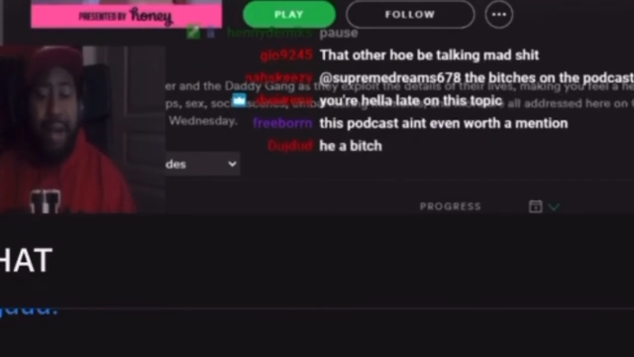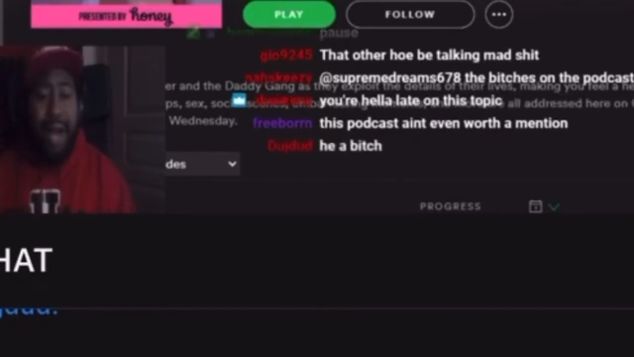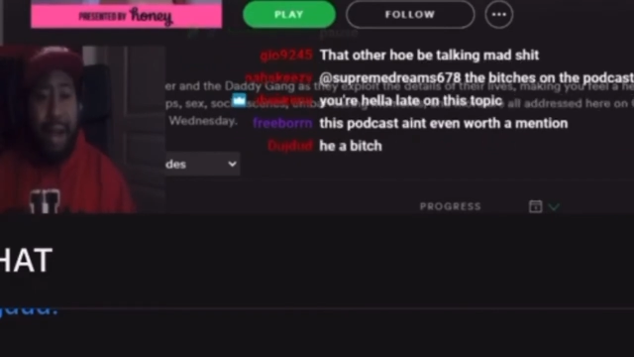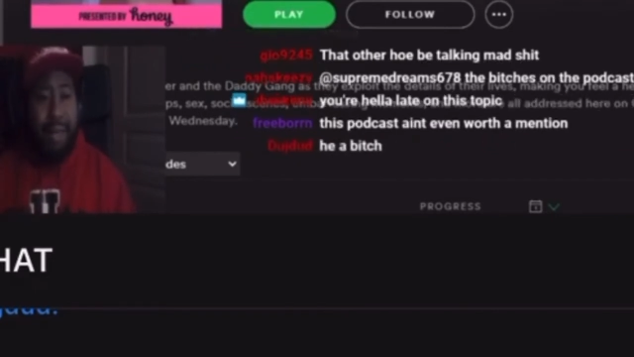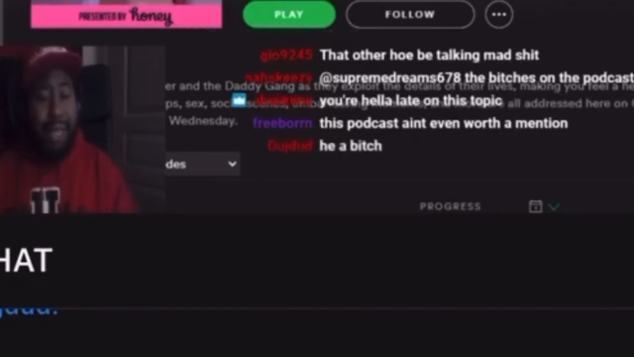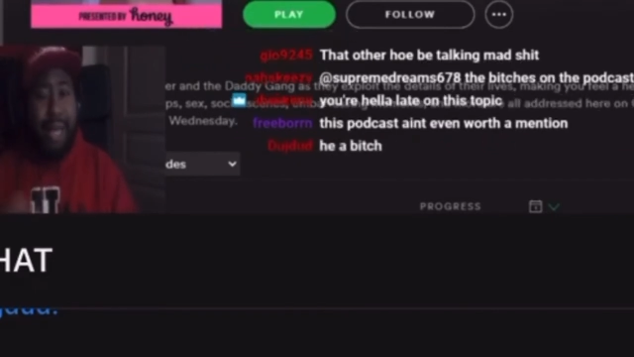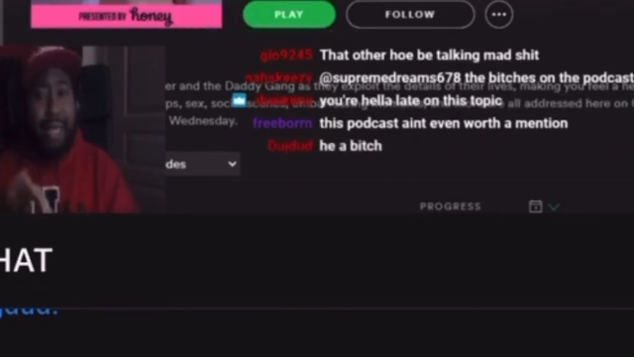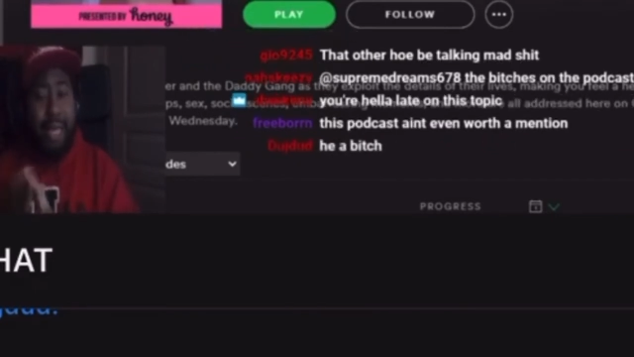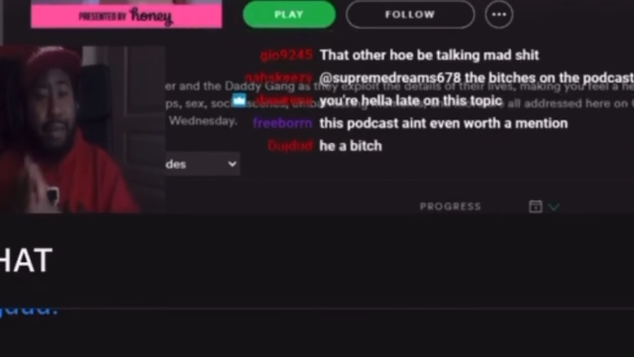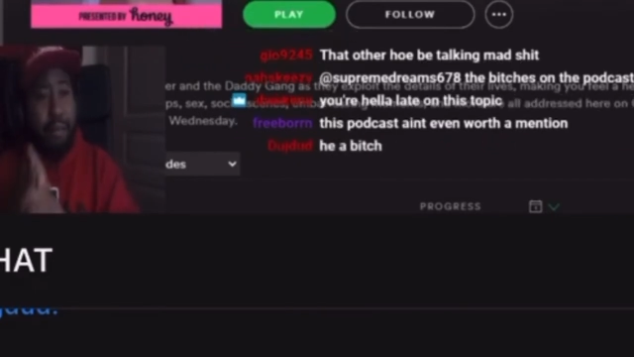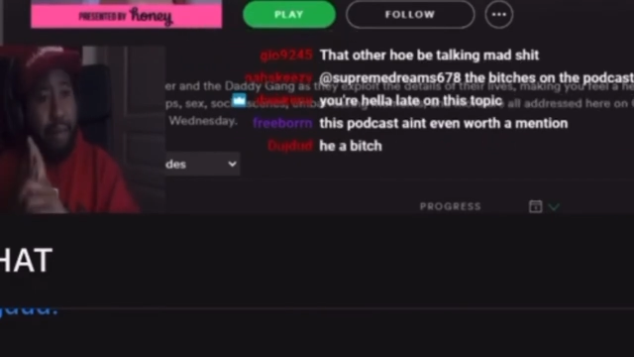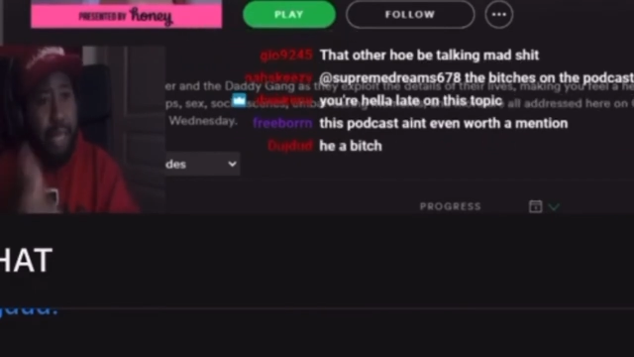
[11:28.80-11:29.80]
they like
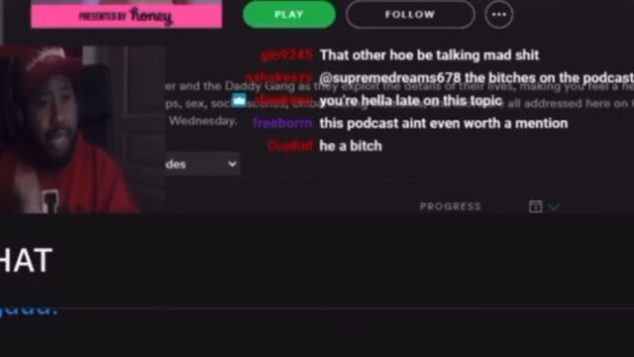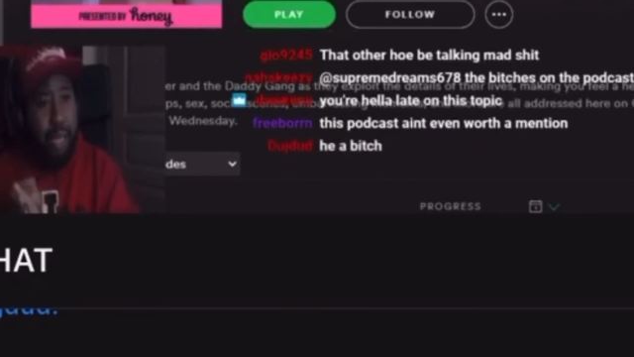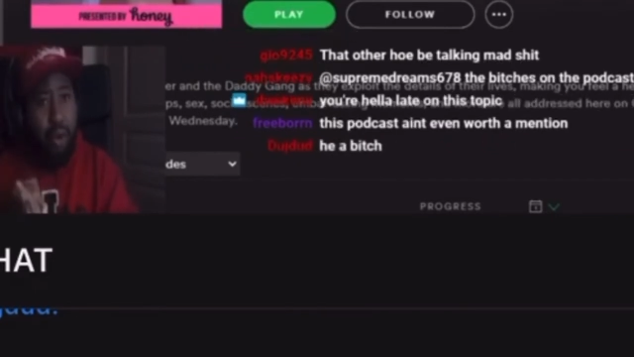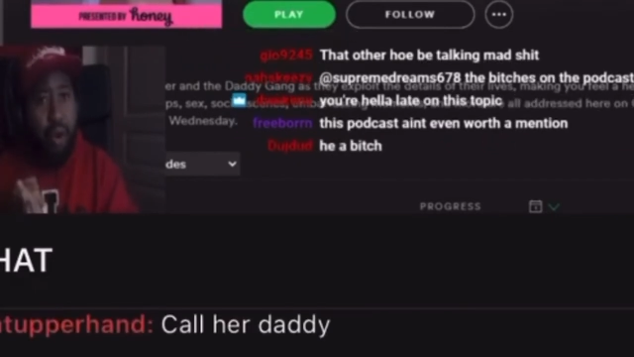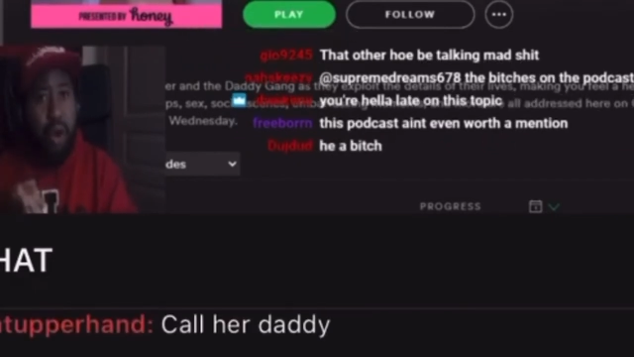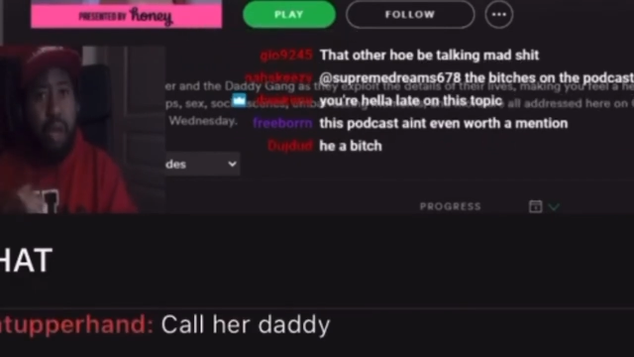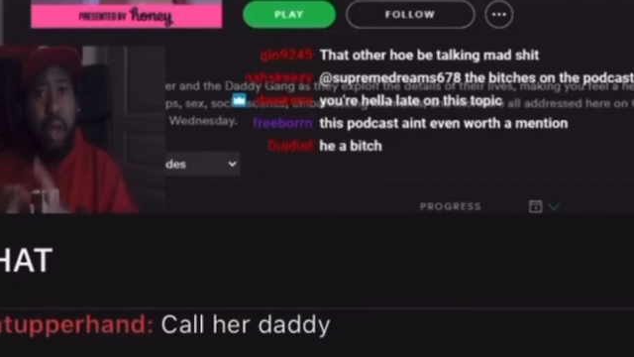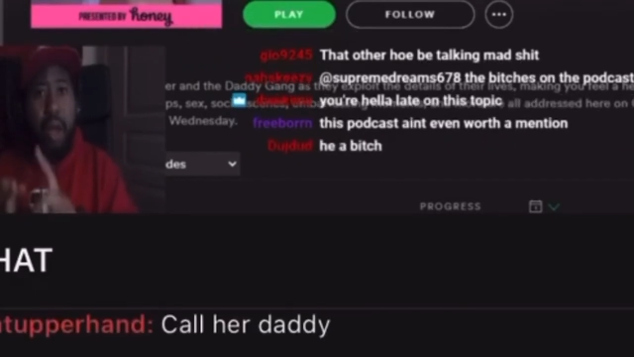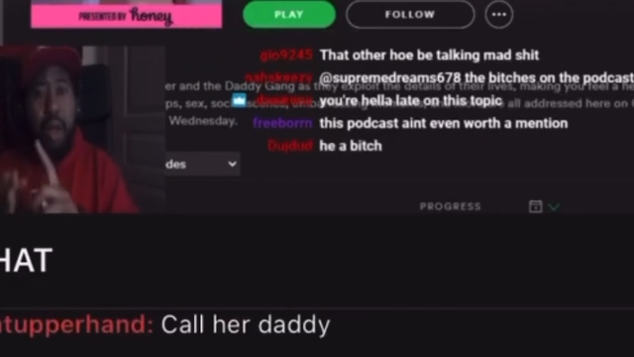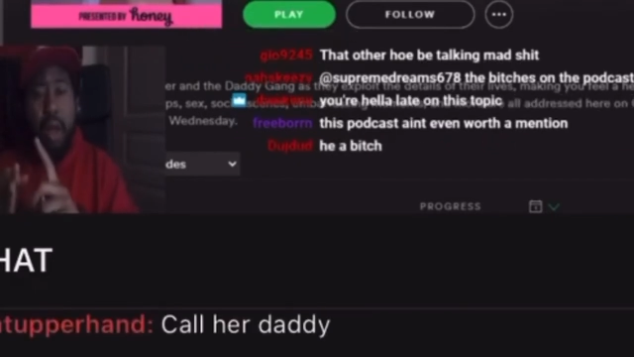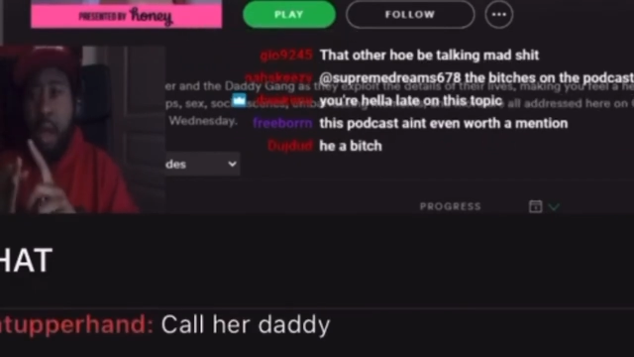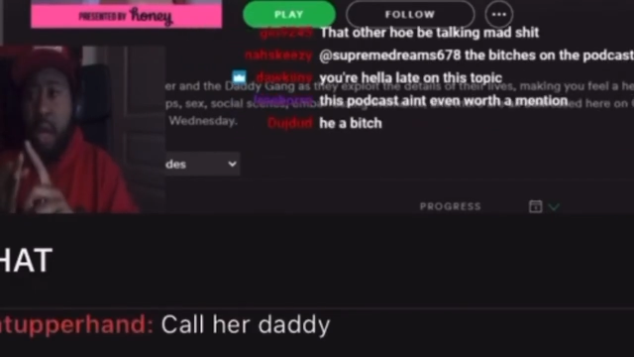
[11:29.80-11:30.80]
getting peed on,
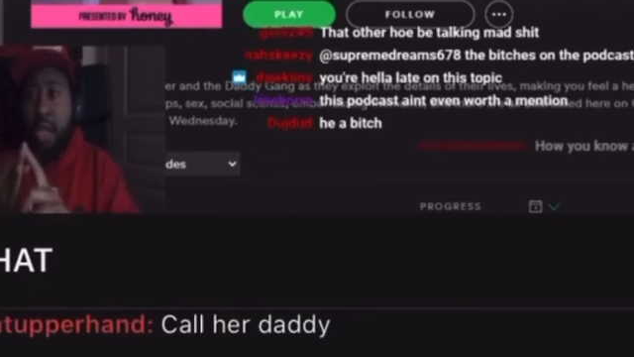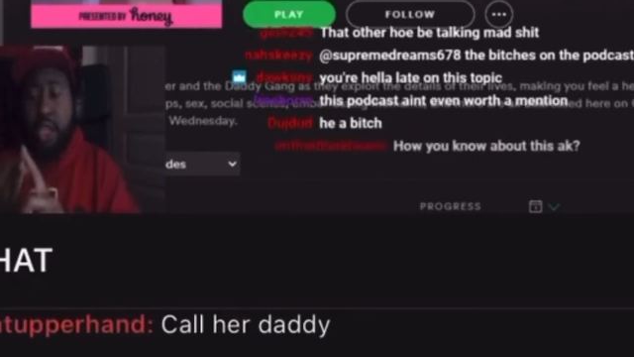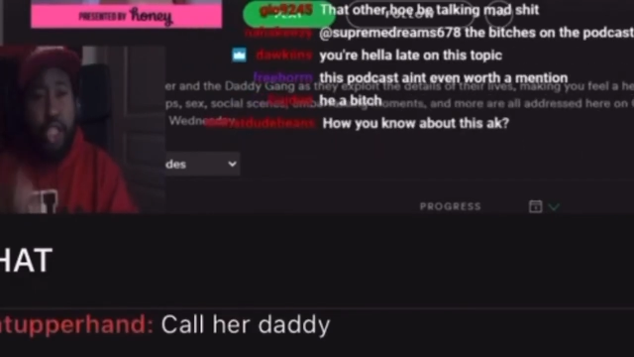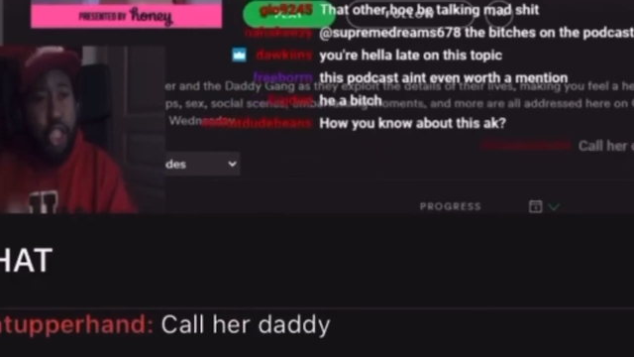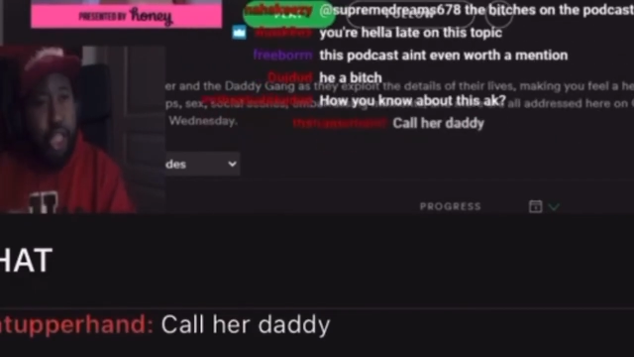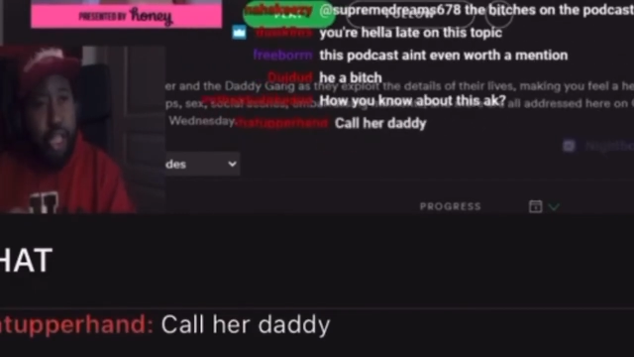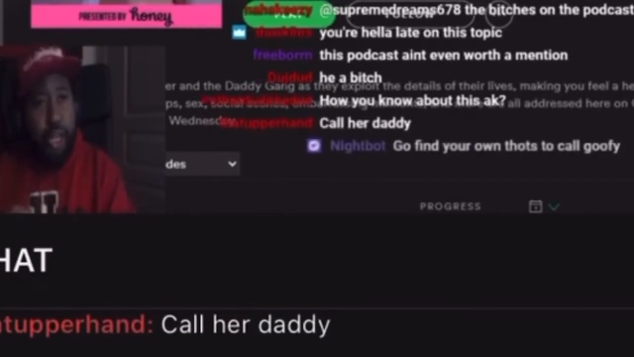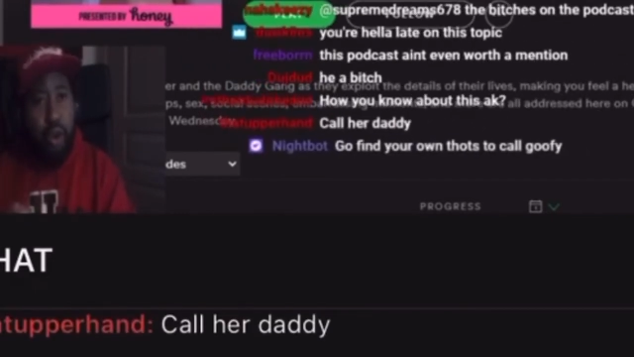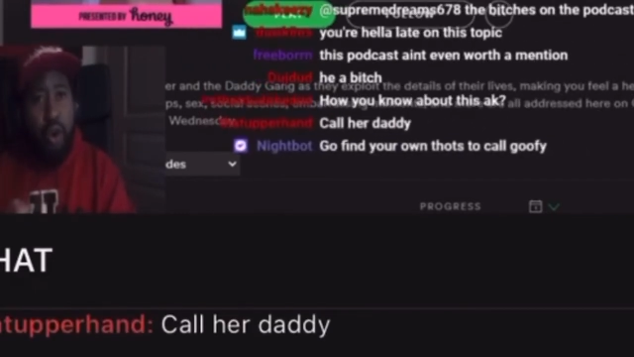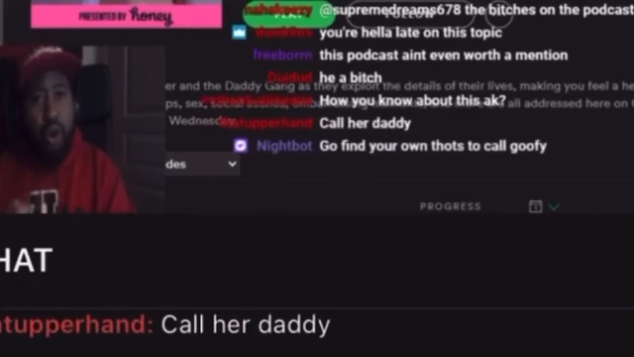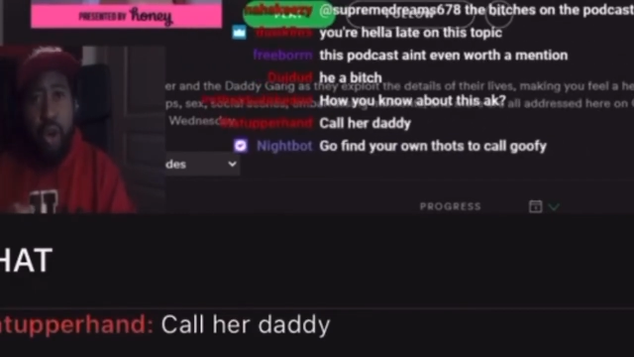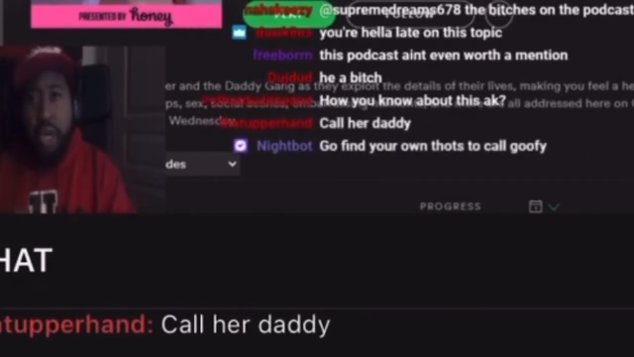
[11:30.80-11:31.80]
shitted
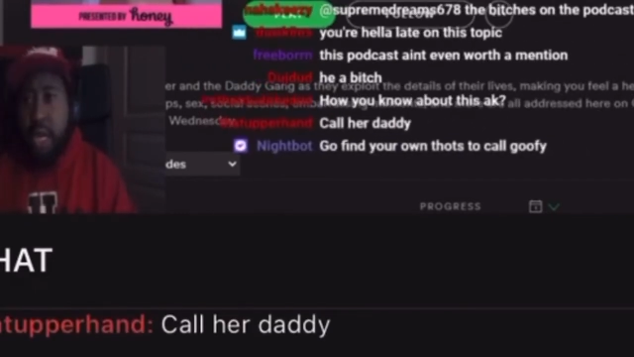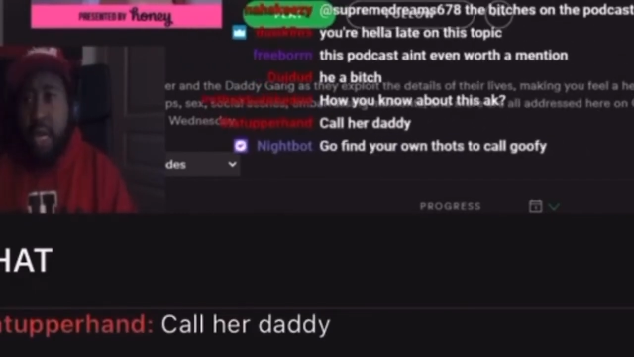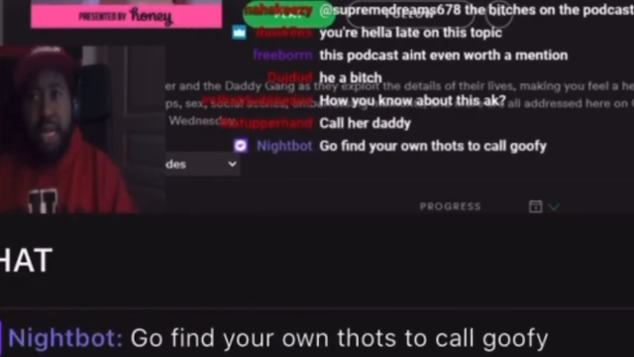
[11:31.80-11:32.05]
on,